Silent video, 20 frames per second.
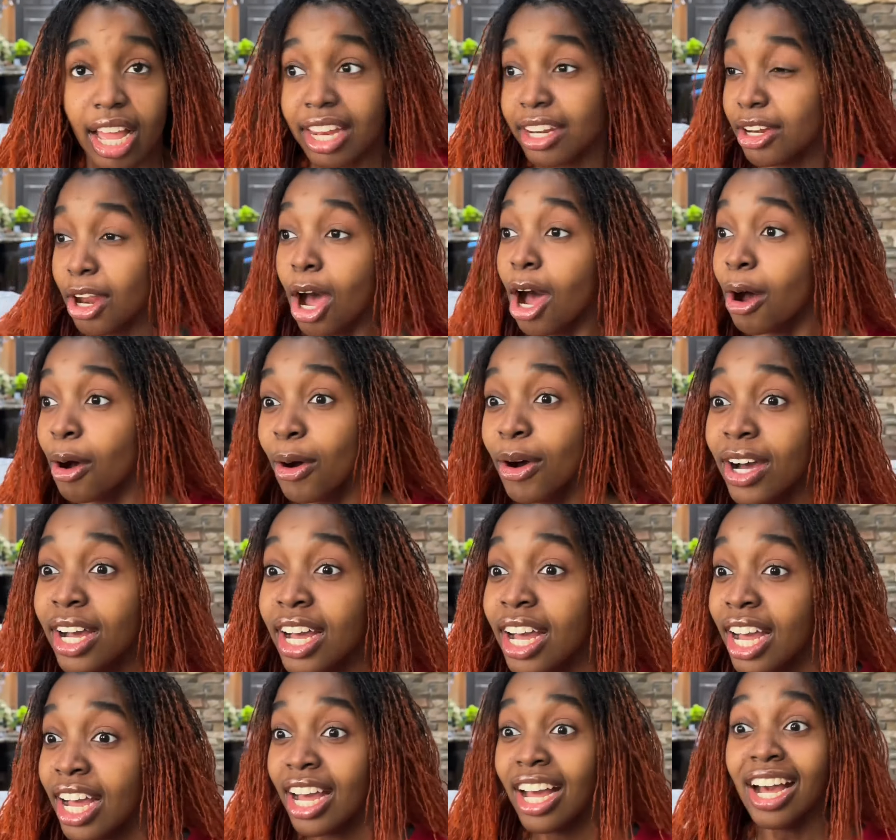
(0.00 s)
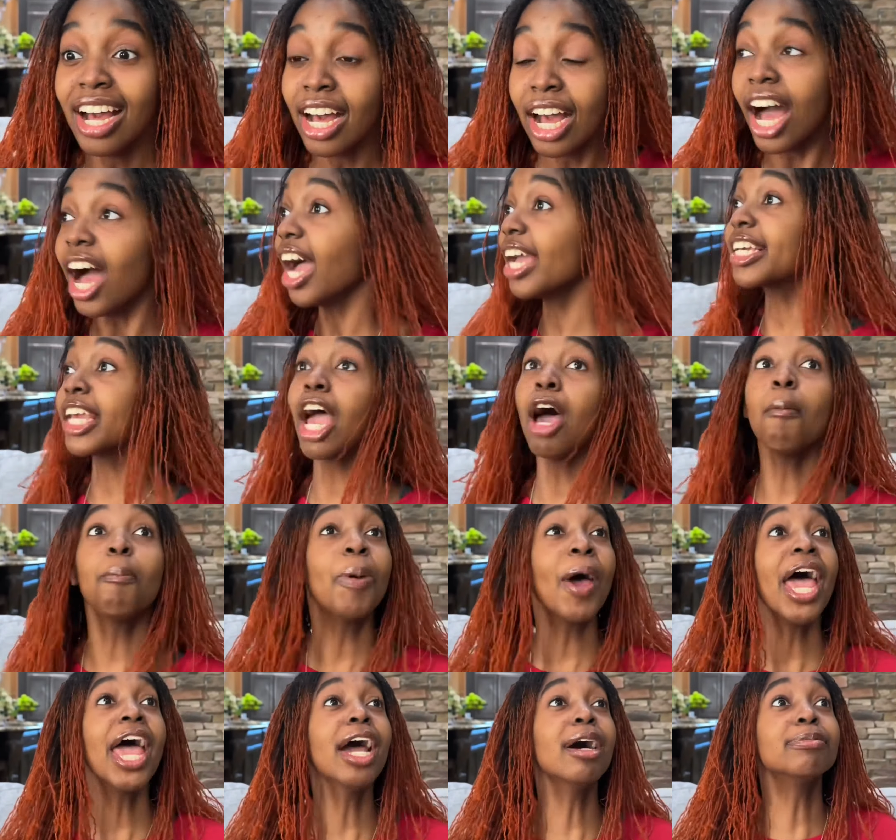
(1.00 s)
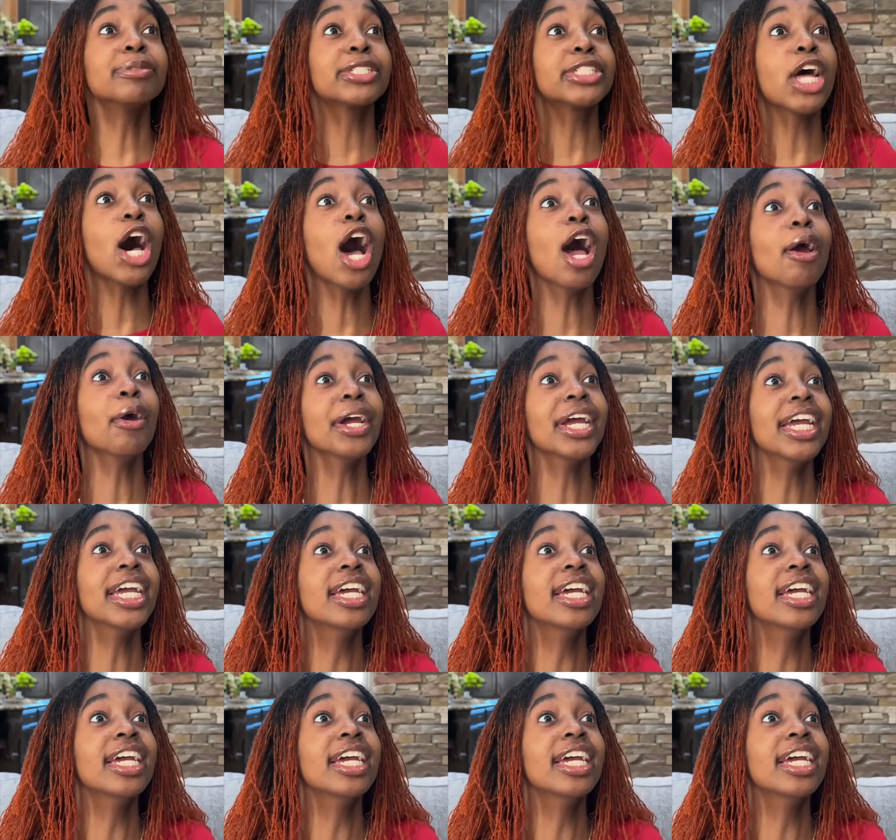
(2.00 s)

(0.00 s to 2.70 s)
No! I can't pay. I'm sorry.